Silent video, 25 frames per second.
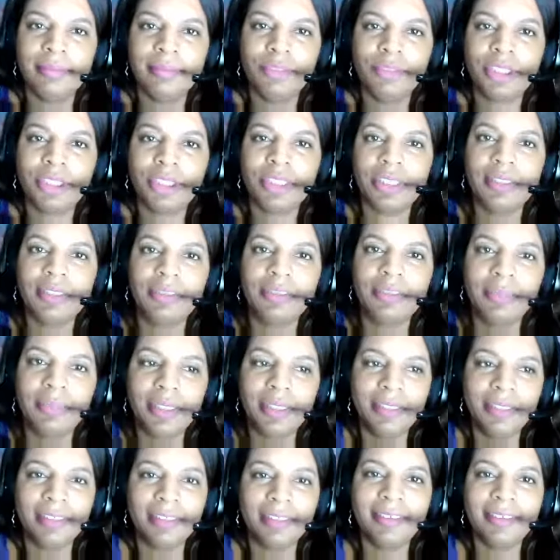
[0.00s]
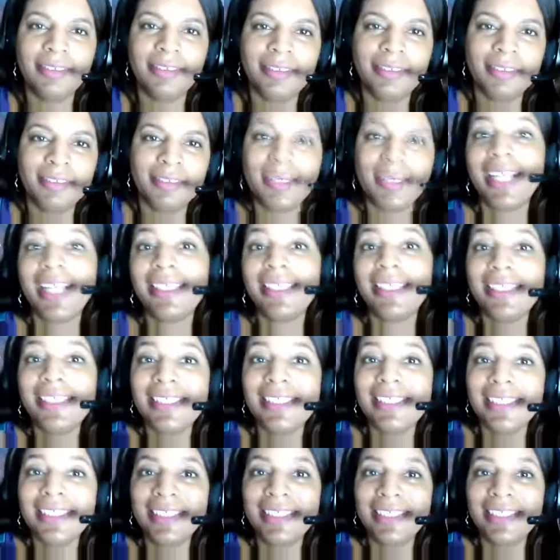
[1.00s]
Wish I could have been there, but I did
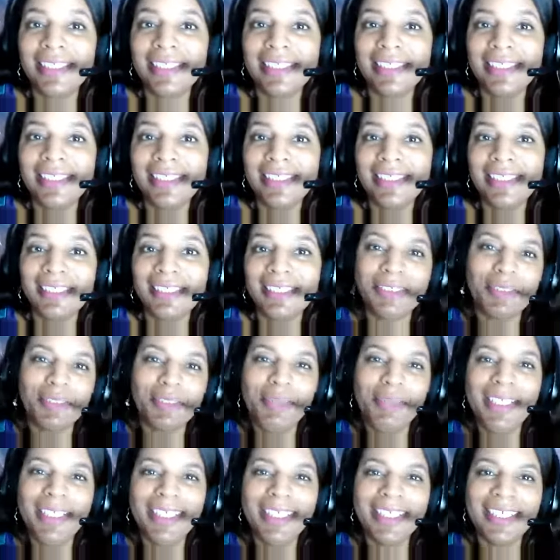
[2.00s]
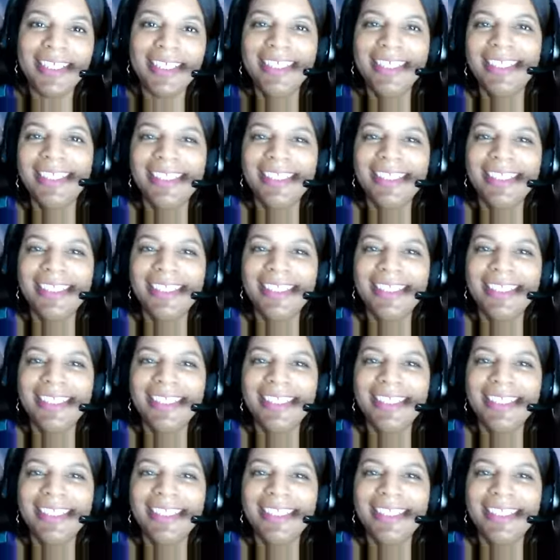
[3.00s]
see it on social media